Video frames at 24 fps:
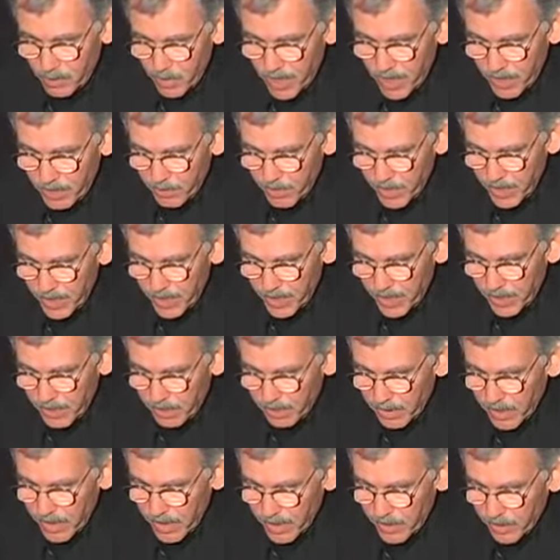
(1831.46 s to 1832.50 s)
wide-body
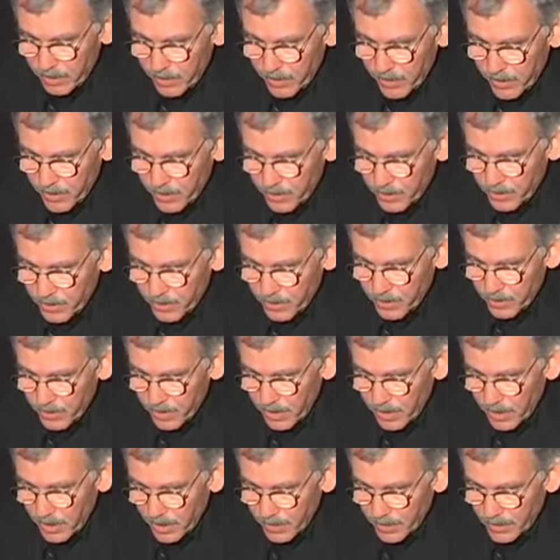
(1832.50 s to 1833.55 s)
airliner produced,
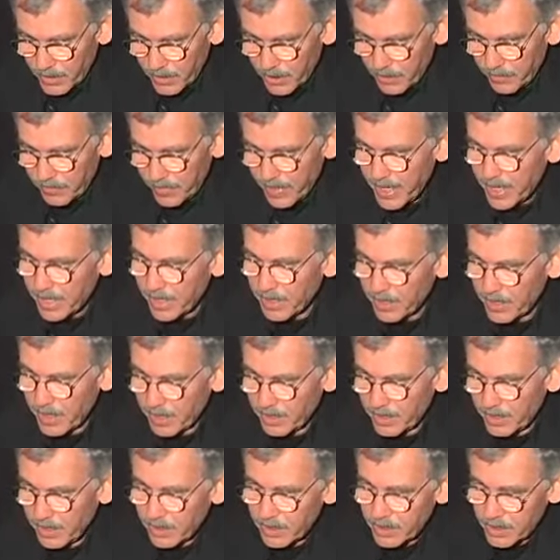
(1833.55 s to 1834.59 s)
certified in
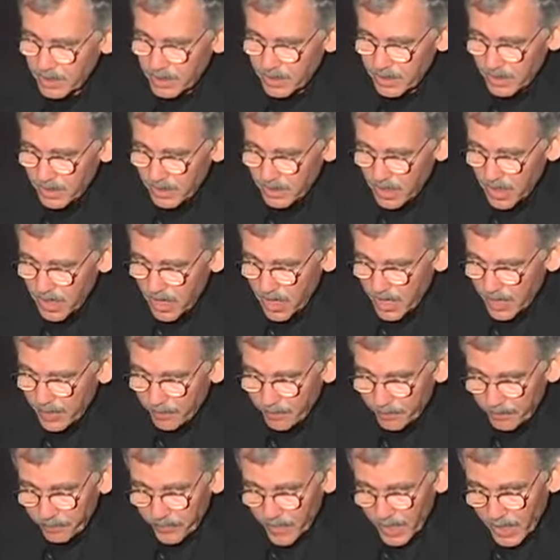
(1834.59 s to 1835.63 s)
1969.
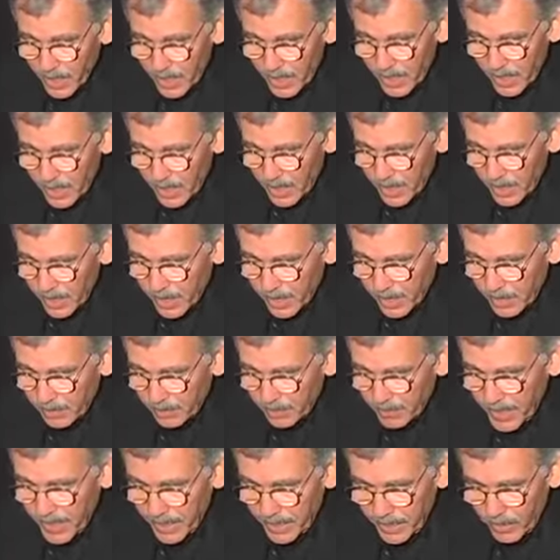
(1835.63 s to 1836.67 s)

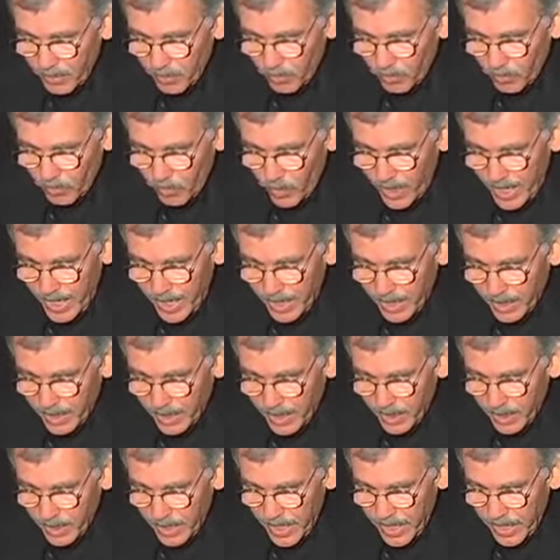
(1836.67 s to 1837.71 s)
They can weigh
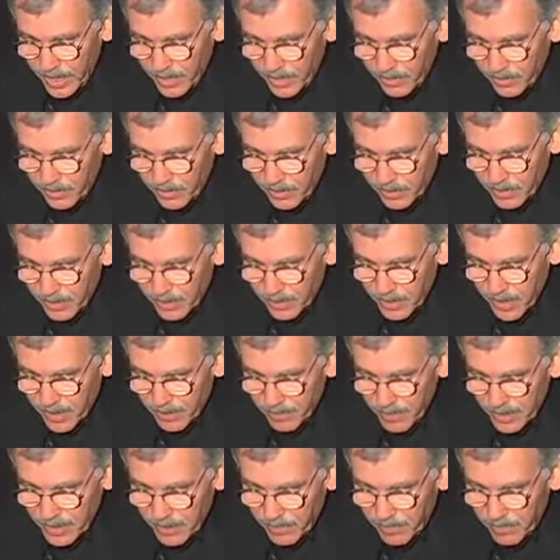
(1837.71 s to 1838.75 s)

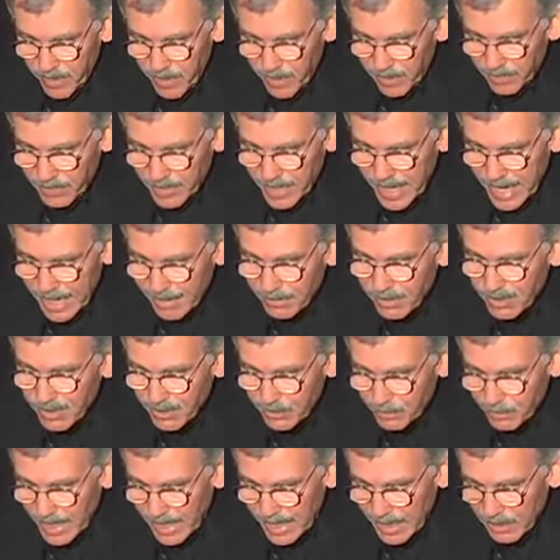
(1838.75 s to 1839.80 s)

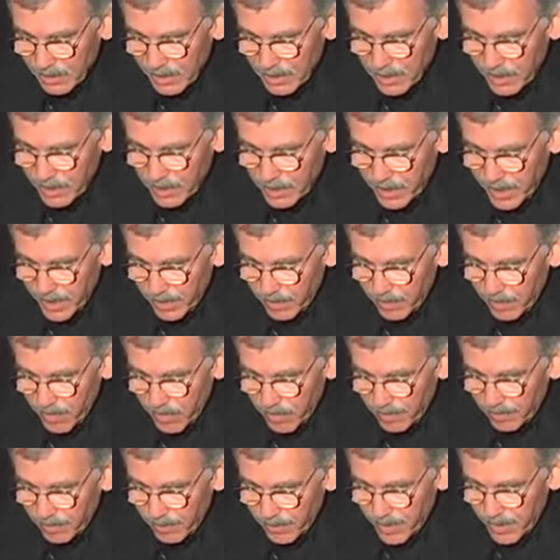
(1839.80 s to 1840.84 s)
875,000 pounds on
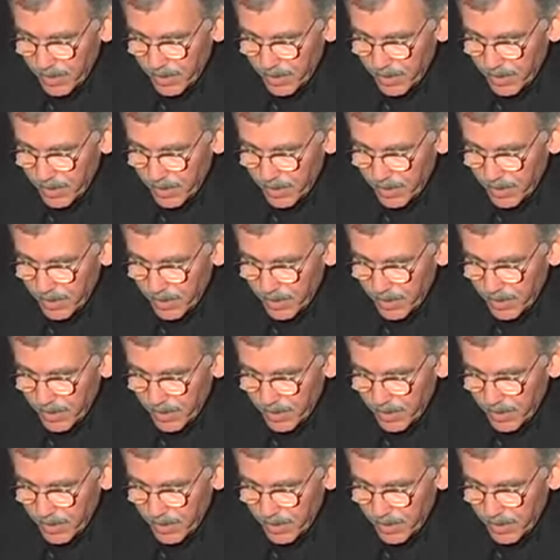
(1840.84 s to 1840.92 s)
takeoff,